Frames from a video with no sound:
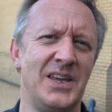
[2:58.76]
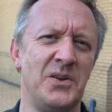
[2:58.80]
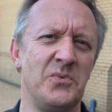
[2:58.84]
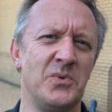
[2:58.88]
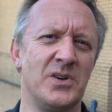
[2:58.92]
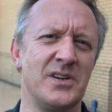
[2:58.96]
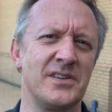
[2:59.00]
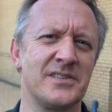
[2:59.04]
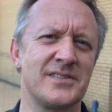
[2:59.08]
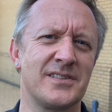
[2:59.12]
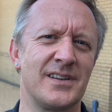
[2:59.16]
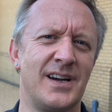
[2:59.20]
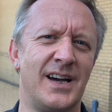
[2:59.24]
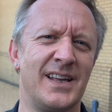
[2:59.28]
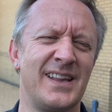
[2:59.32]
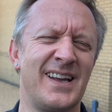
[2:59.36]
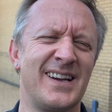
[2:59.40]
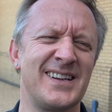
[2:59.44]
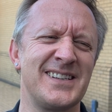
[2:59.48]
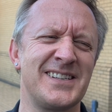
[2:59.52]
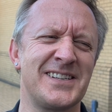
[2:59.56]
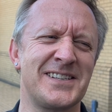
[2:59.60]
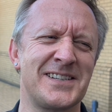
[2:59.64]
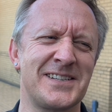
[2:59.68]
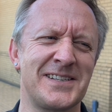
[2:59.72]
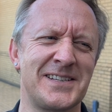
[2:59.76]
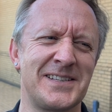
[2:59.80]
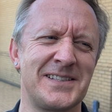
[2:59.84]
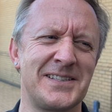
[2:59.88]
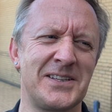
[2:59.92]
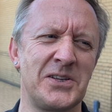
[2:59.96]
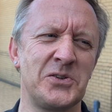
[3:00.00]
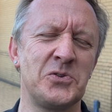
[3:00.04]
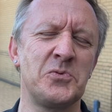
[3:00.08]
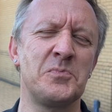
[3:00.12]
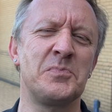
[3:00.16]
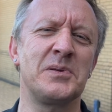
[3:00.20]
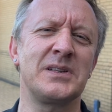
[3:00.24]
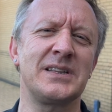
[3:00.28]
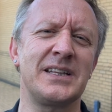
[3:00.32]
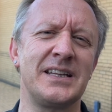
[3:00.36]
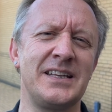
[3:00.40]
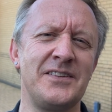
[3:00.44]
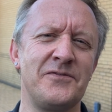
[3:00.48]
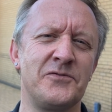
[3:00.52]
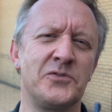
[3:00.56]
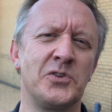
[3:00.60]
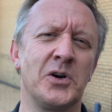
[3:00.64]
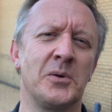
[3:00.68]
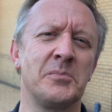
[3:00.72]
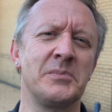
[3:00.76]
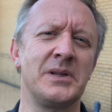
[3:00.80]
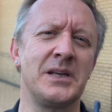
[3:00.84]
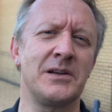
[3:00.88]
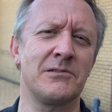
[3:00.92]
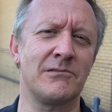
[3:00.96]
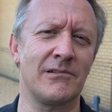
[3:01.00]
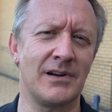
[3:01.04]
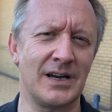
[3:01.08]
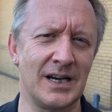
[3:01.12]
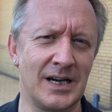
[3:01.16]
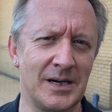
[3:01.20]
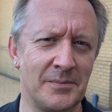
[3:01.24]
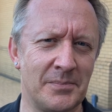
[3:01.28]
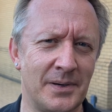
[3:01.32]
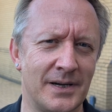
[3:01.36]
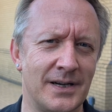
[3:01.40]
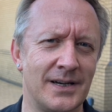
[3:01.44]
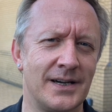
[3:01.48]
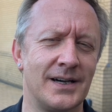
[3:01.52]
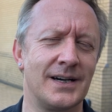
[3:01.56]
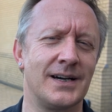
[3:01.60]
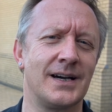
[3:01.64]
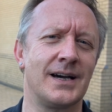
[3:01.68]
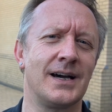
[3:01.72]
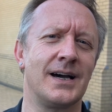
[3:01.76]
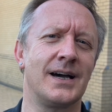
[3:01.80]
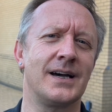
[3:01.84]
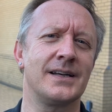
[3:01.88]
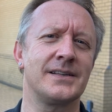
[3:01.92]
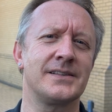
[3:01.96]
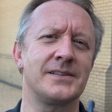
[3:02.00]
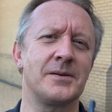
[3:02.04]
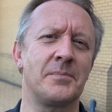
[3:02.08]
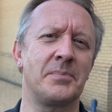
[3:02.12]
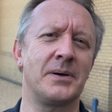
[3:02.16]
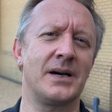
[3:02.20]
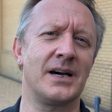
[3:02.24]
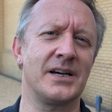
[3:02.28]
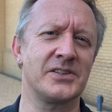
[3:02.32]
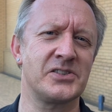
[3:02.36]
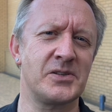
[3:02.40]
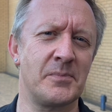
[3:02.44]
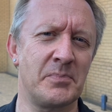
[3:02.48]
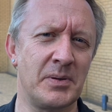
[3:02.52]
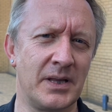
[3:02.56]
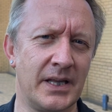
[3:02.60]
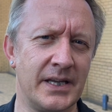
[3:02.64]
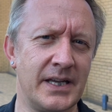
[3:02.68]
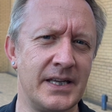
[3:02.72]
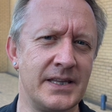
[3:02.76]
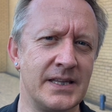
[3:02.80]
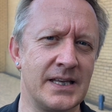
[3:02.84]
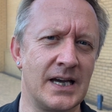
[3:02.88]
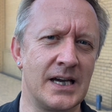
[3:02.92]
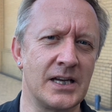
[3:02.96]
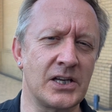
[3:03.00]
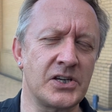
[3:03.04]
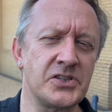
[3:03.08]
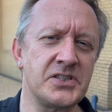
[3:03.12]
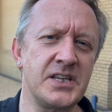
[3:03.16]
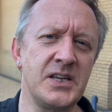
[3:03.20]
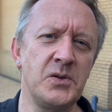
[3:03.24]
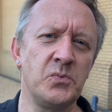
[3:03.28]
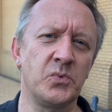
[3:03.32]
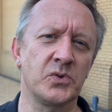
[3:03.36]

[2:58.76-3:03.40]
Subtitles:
It was, and I still believe Dominic Raab had a part to play in that, because he